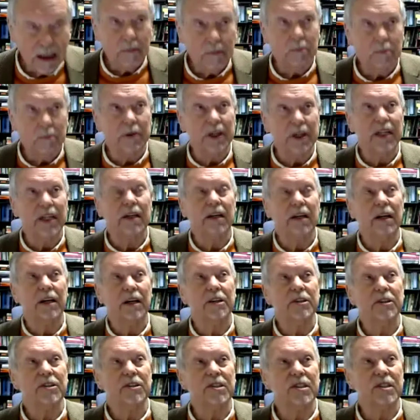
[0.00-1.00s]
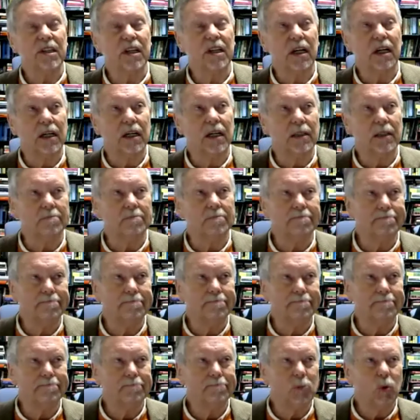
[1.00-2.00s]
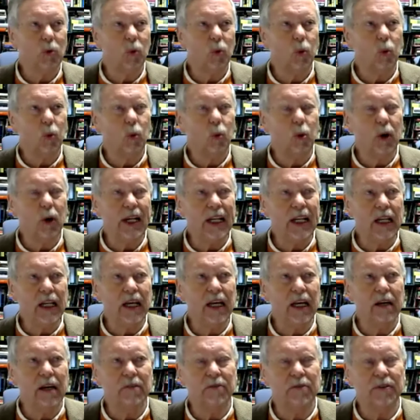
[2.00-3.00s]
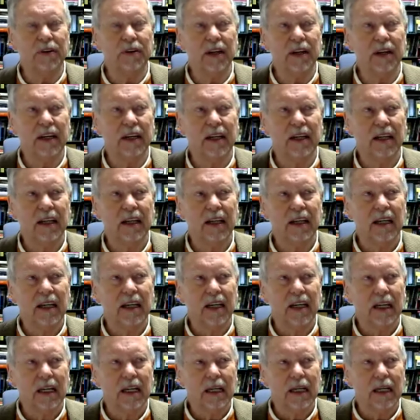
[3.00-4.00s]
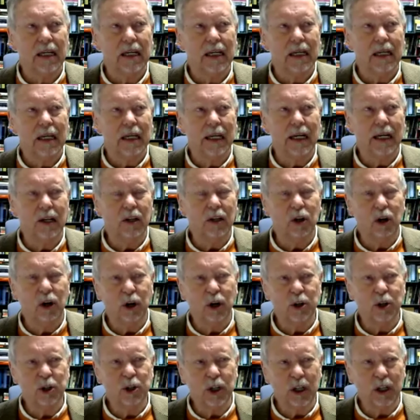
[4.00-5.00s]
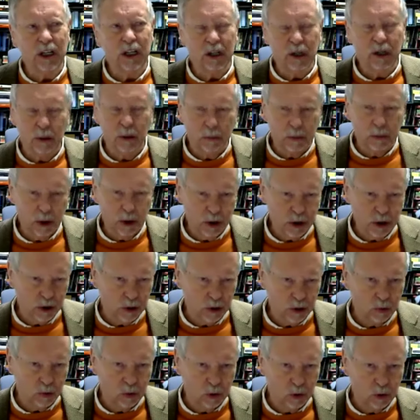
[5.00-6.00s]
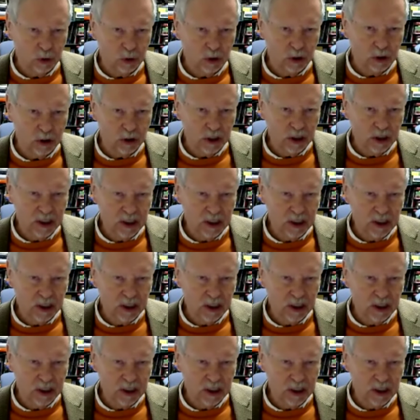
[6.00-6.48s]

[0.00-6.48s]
because we live in a largely commercial world.